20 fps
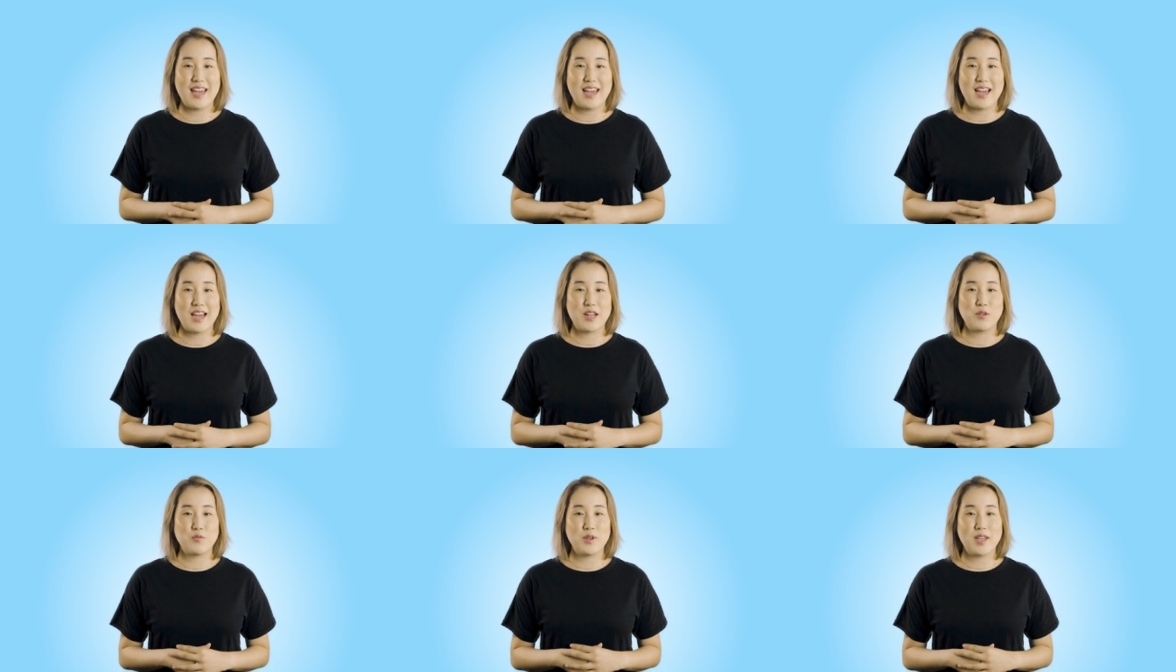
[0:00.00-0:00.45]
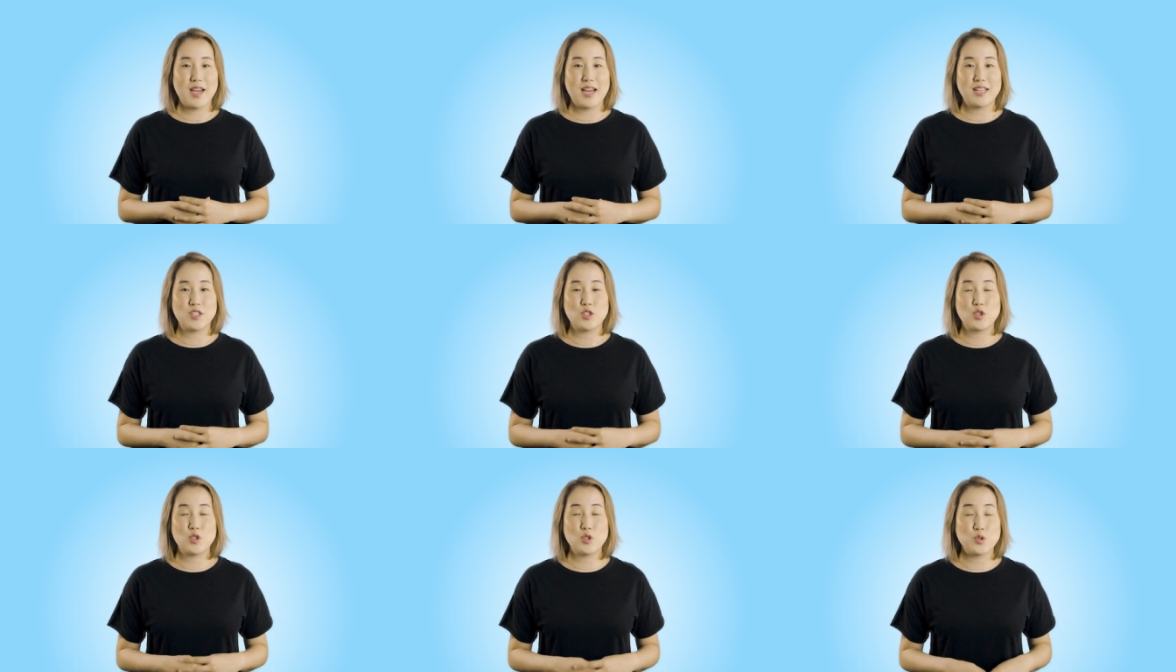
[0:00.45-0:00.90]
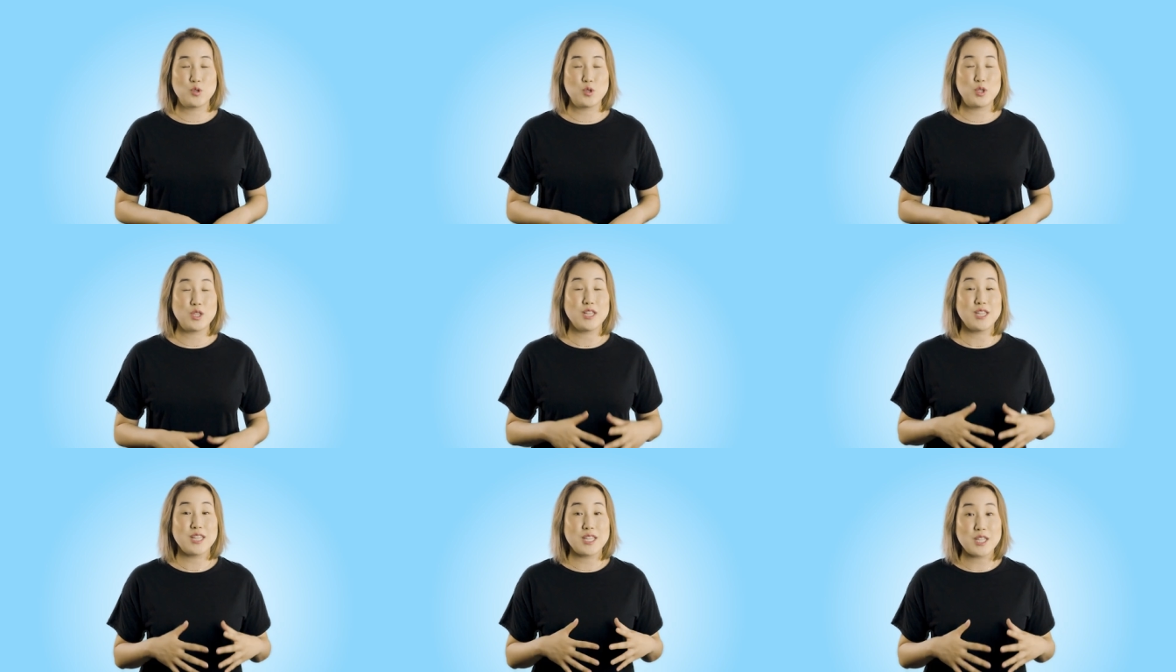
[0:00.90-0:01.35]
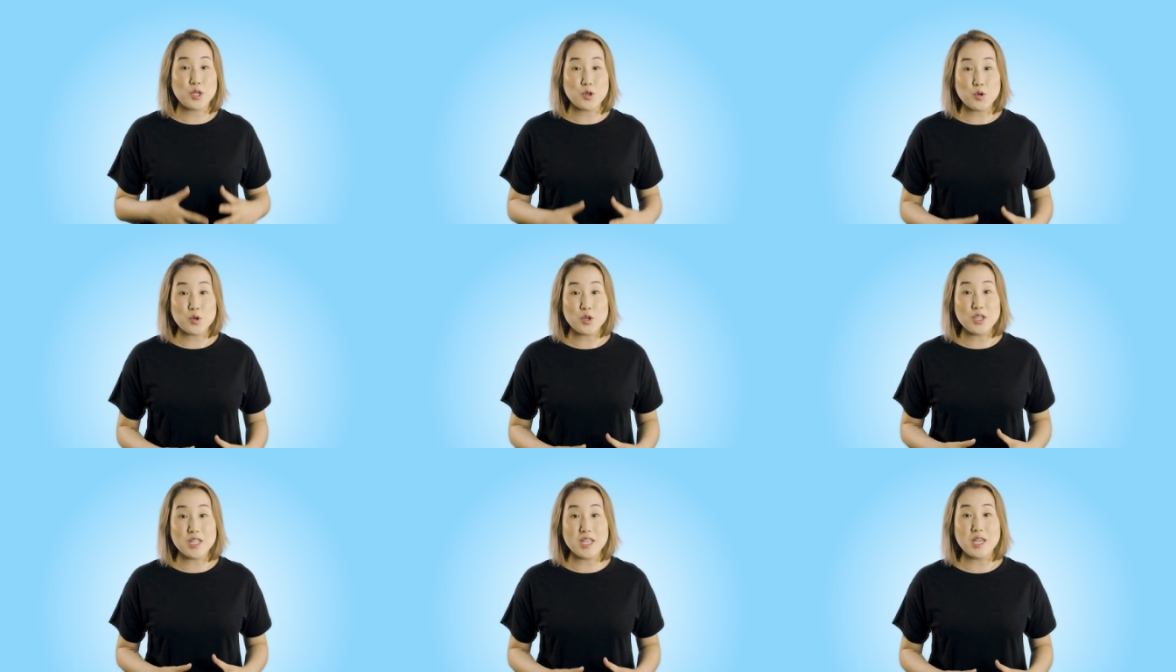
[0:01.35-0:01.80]
and we had to
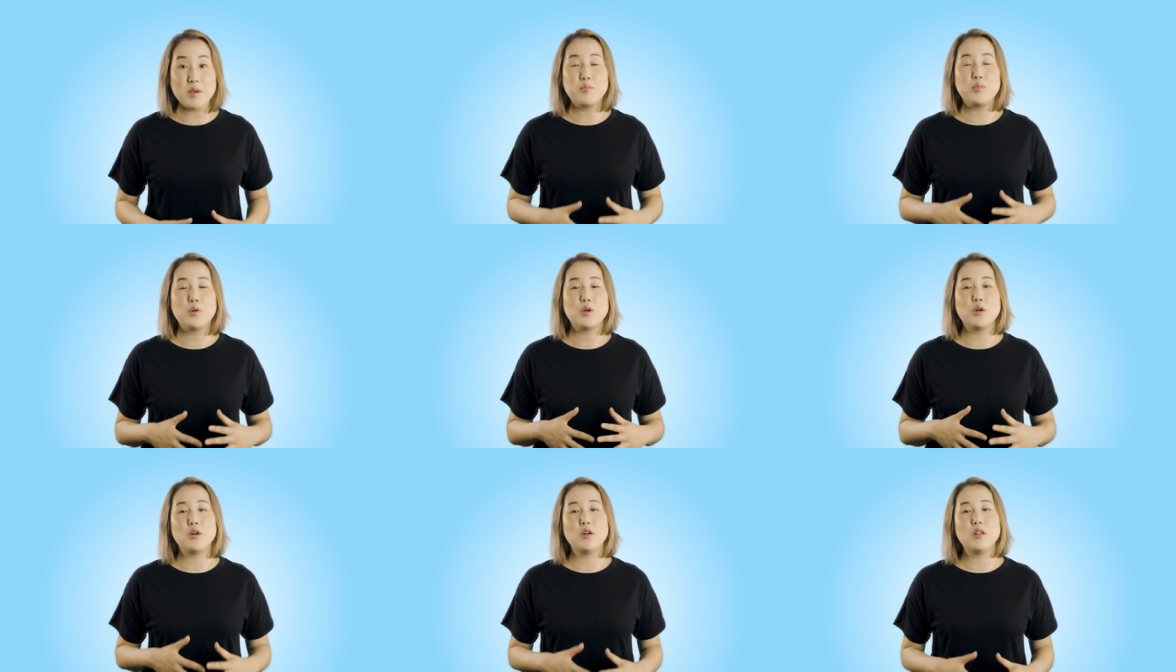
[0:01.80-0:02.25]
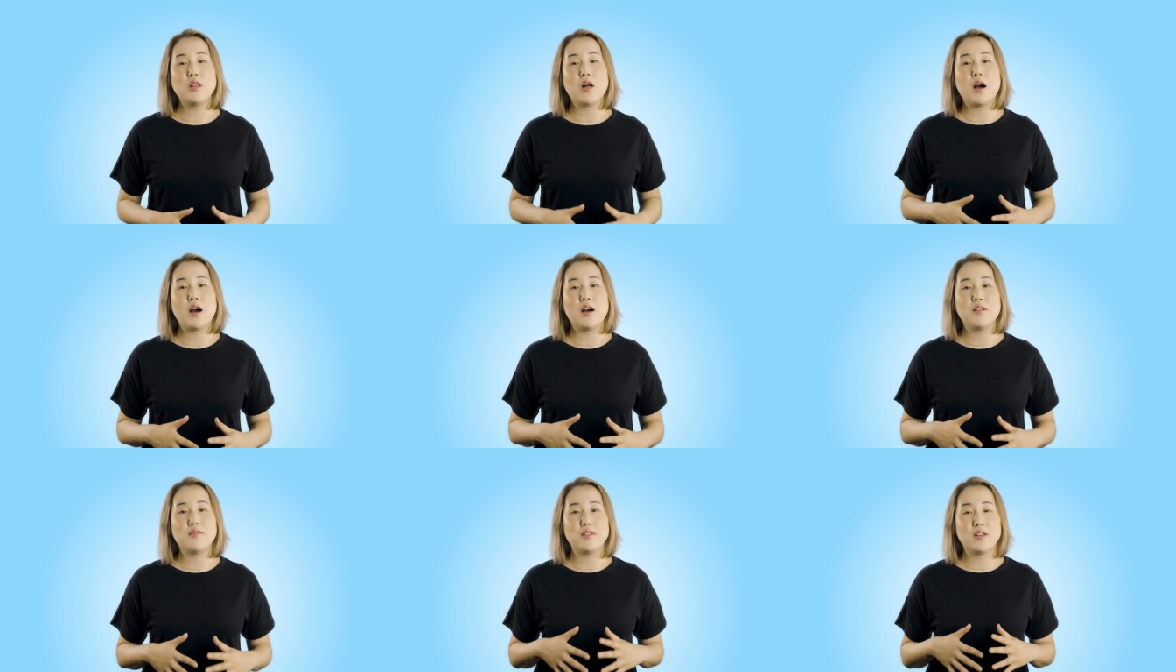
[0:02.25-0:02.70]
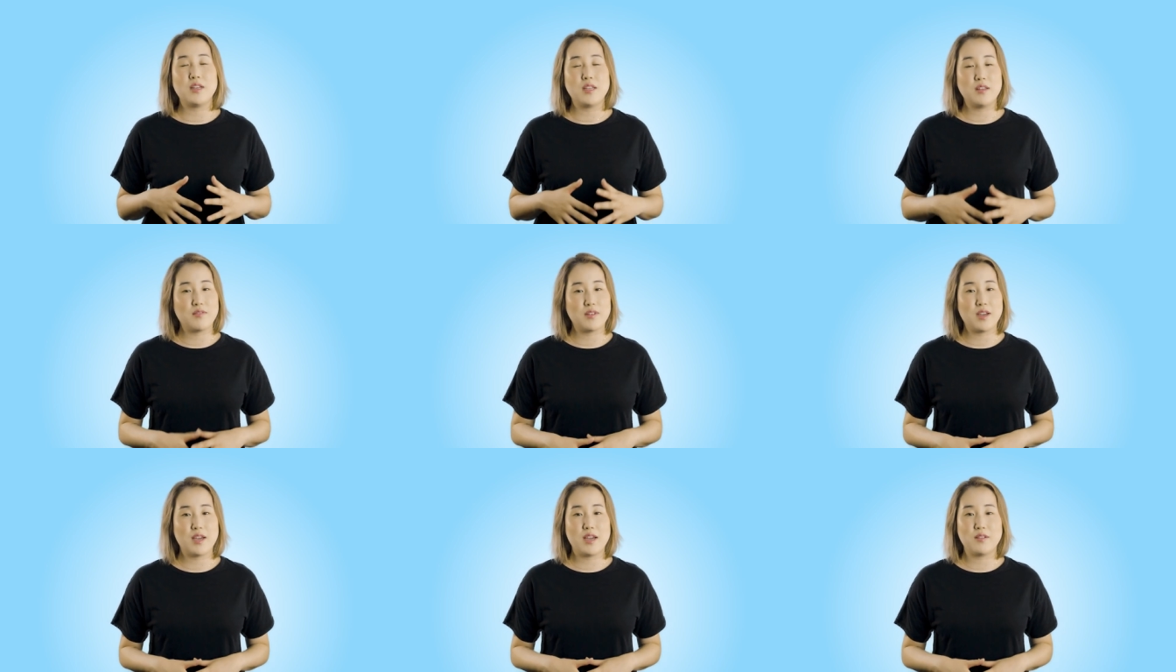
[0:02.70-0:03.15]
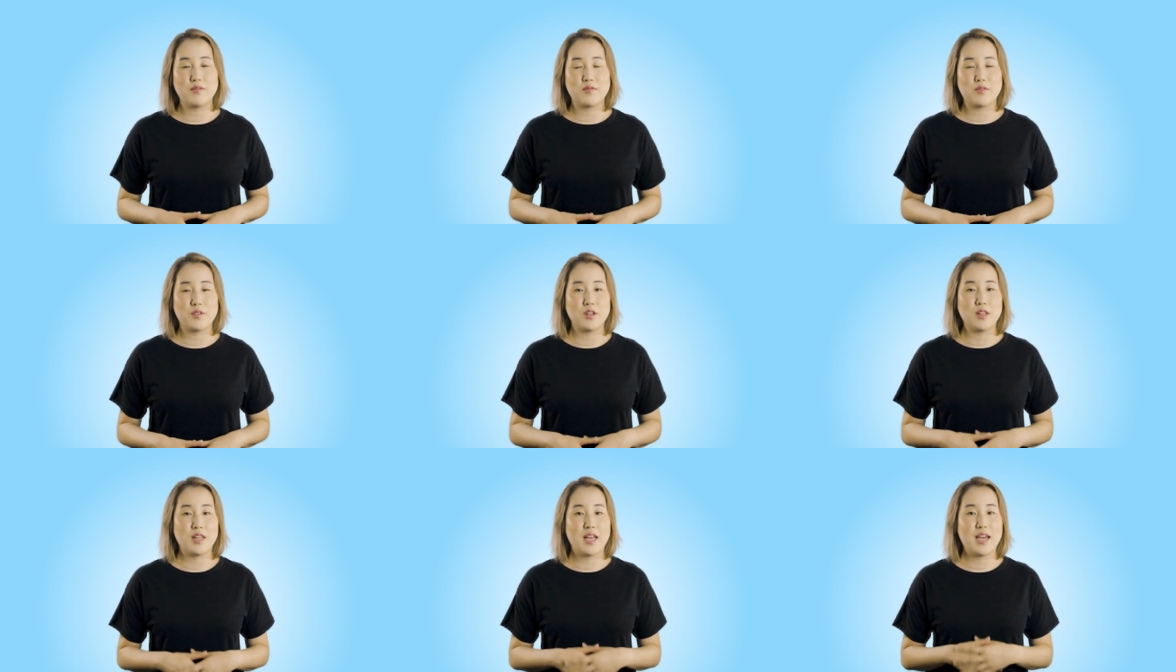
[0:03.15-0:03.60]
literally pull off an event
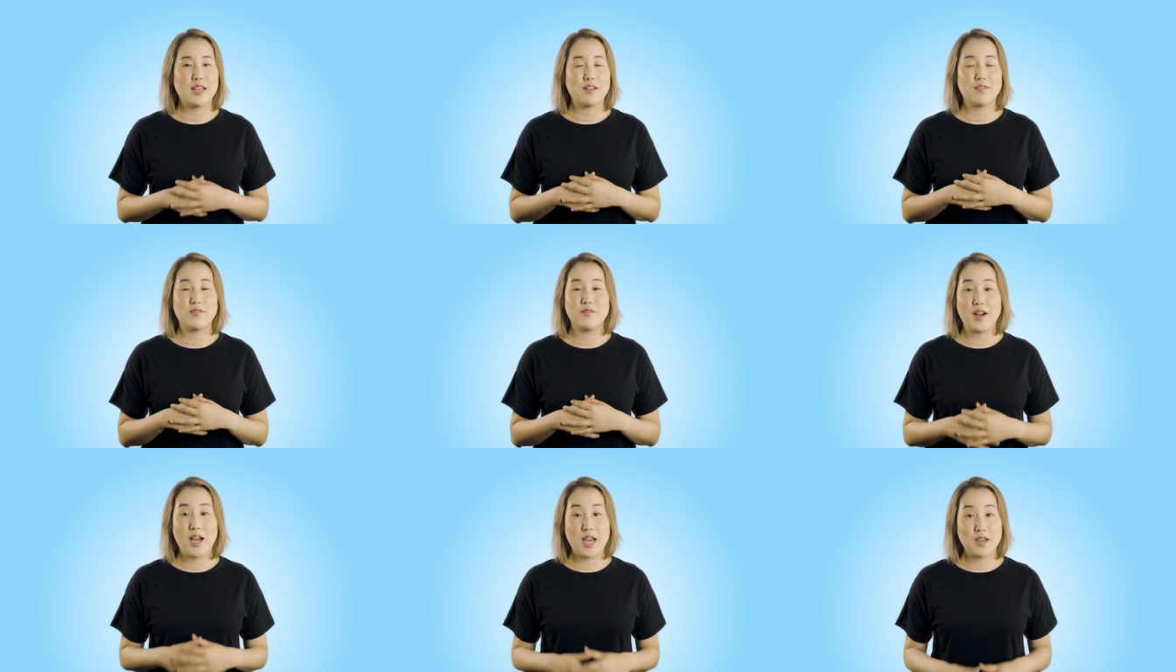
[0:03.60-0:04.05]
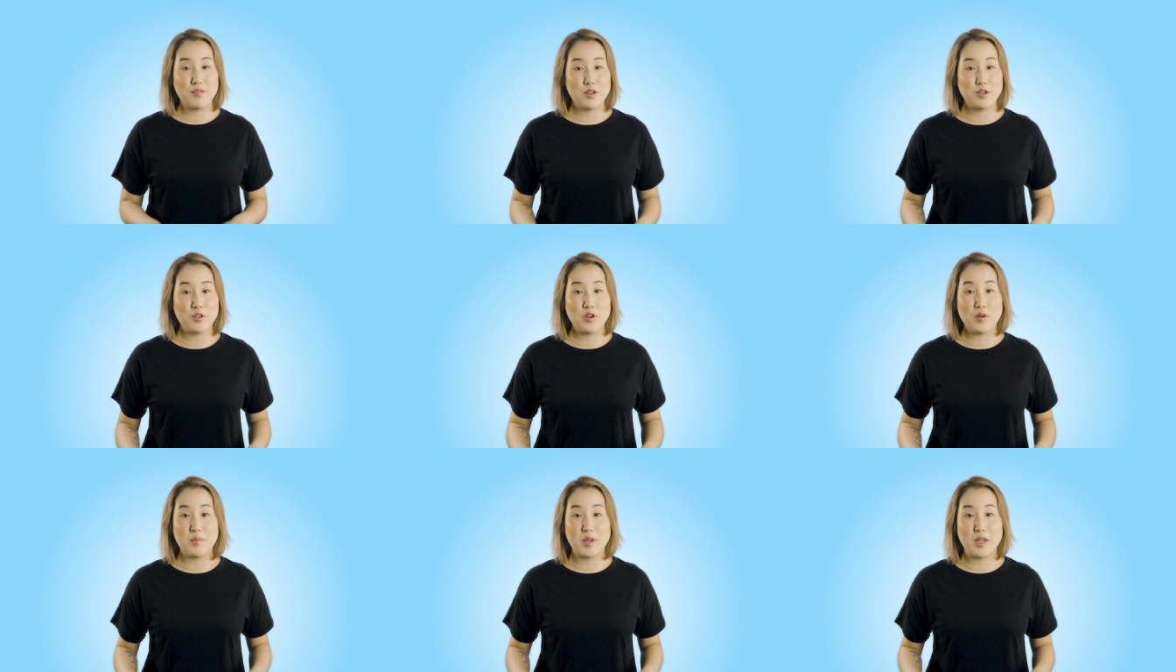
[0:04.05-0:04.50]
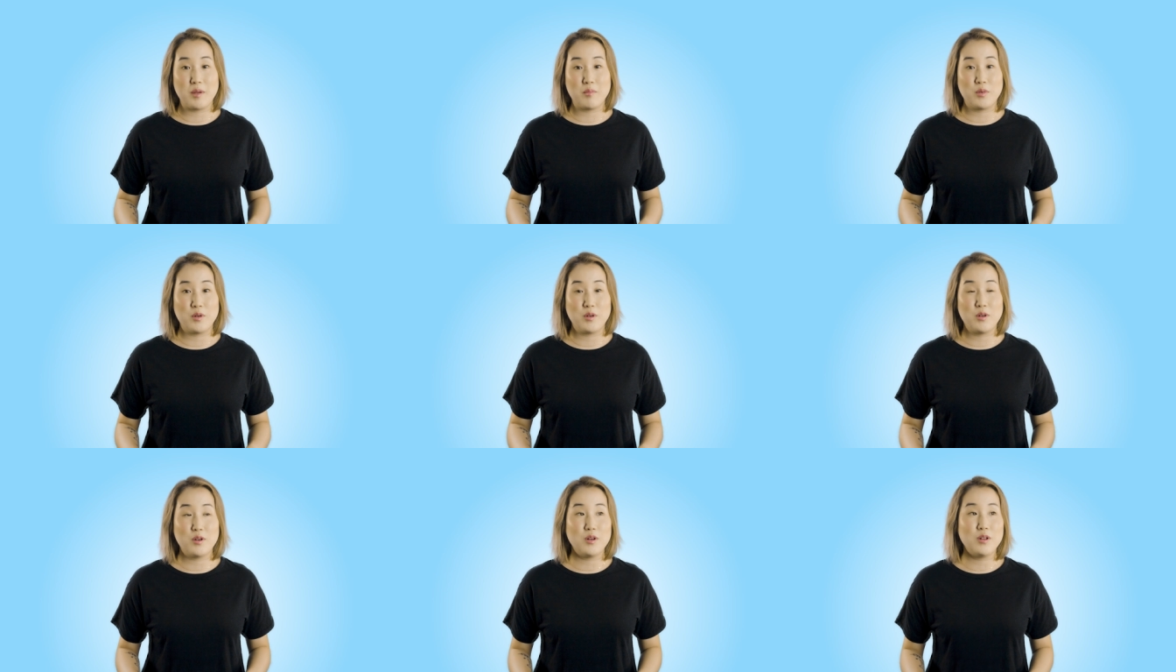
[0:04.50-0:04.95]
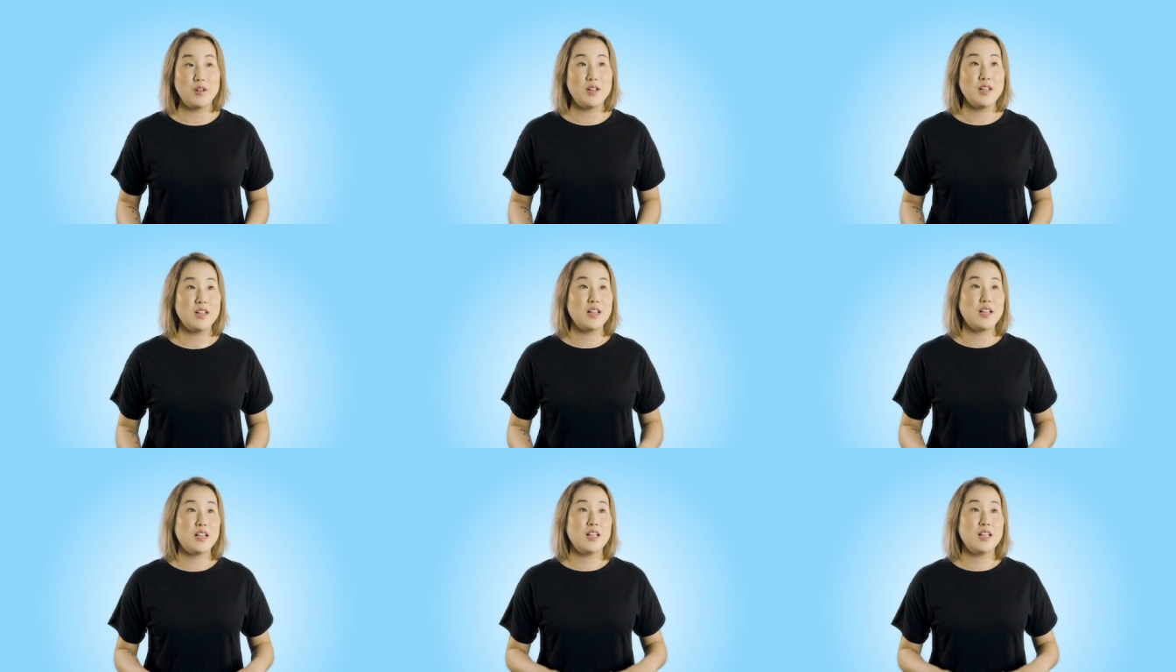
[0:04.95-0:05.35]
for like 500 people,